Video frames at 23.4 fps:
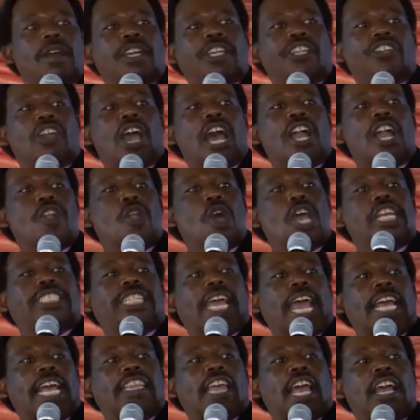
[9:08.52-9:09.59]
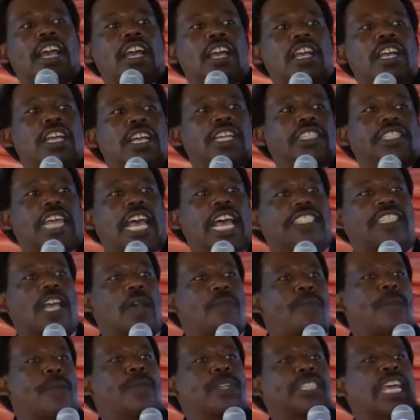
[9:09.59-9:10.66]
You're anointed. There's some
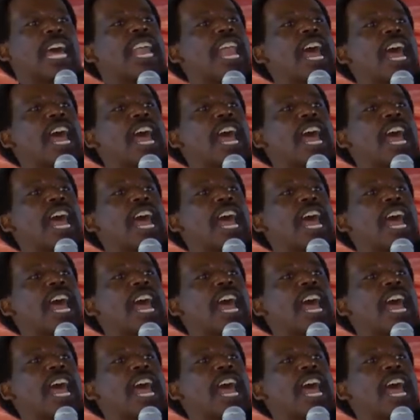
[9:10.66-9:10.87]
people that